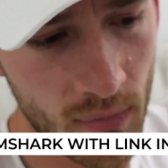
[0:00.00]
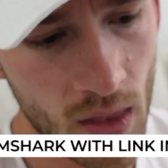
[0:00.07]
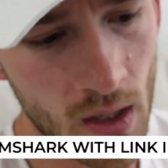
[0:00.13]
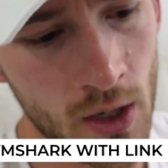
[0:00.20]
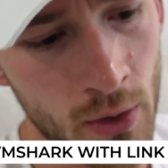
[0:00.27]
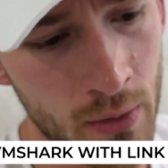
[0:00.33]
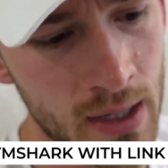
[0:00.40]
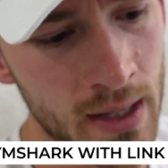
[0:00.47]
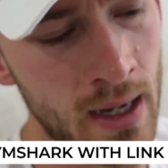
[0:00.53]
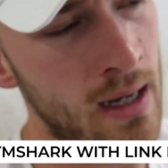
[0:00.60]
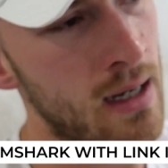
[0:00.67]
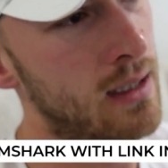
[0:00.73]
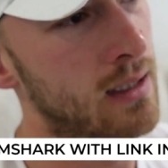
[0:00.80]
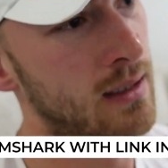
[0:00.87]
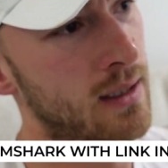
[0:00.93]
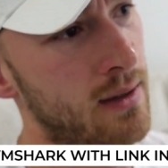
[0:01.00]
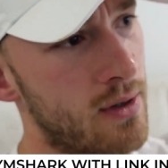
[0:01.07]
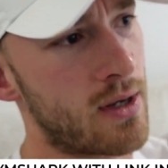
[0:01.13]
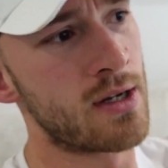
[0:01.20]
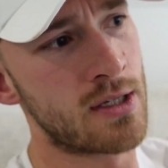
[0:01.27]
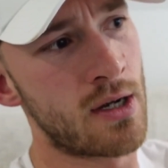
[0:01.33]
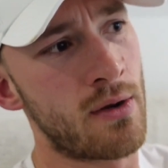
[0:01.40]
I'm gonna eat that, I'm
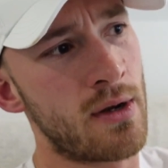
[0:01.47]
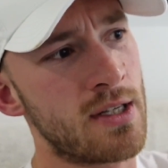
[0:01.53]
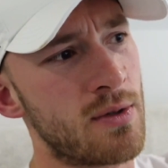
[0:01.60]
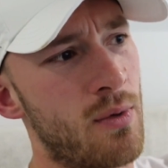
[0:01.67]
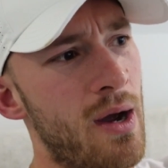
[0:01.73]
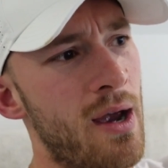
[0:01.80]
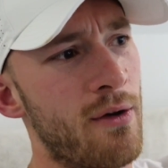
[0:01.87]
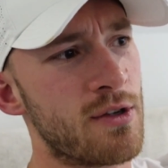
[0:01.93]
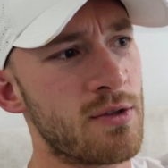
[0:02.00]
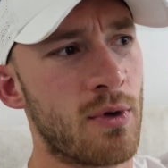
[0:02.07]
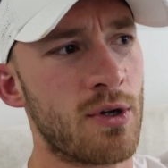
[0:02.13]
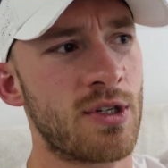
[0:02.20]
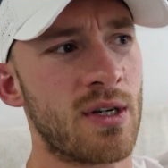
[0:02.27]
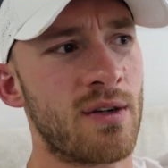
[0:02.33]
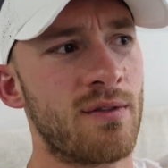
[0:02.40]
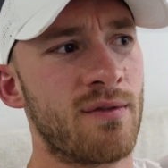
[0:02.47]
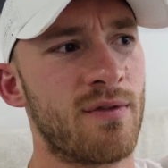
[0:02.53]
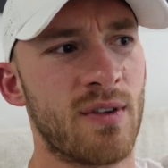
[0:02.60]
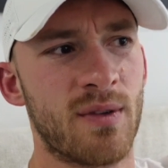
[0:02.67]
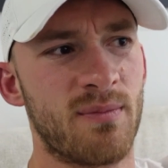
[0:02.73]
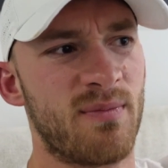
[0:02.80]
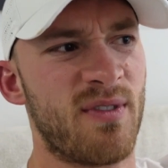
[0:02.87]
gonna zone into what Erin's watching
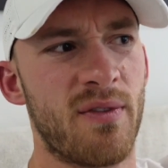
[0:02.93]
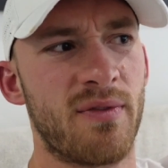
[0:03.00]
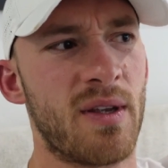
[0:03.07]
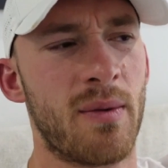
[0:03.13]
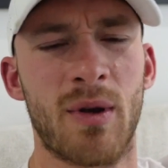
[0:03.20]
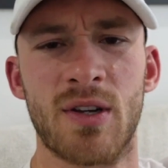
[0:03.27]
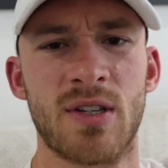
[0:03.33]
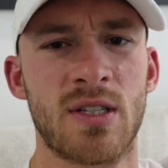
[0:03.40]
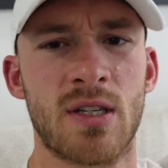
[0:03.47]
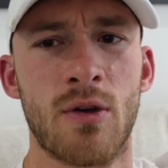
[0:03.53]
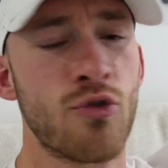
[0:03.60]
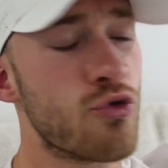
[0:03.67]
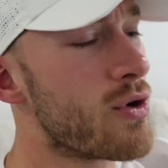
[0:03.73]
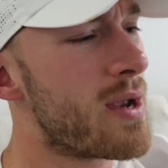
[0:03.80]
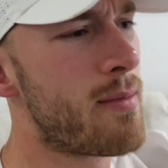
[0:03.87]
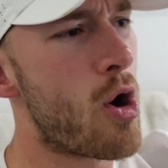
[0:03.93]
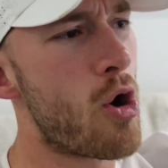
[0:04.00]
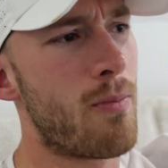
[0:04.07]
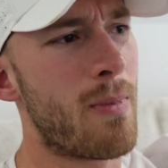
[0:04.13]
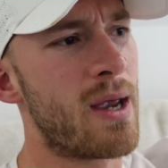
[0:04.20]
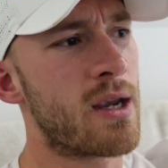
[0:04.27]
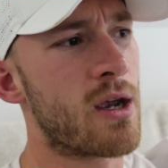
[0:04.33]
for 15 minutes or so, Dream
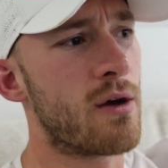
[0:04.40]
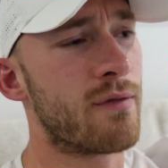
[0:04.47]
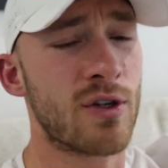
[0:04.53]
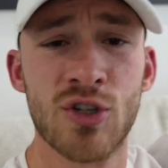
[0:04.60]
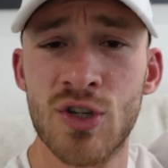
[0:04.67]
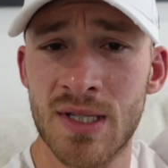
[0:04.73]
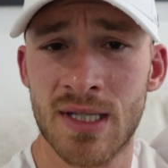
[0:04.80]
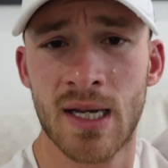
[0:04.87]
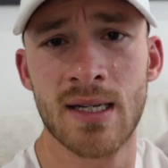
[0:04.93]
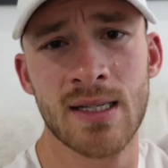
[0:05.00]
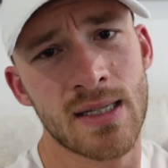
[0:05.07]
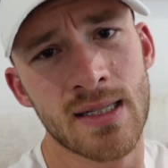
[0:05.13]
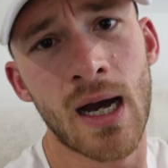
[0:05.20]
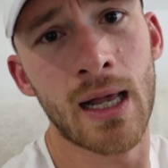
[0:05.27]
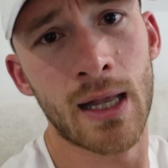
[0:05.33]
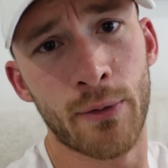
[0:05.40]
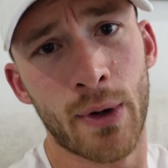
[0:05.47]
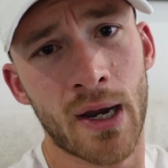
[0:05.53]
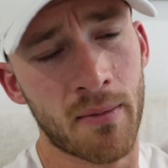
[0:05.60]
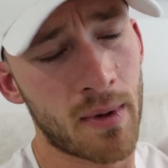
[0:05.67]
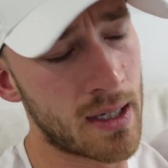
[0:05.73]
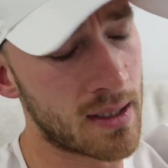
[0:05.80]
Home Makeover, she says it's highly
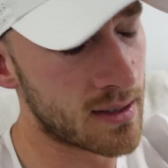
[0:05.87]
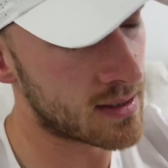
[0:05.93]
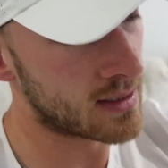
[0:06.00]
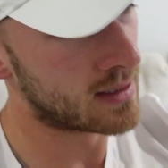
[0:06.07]
recommended.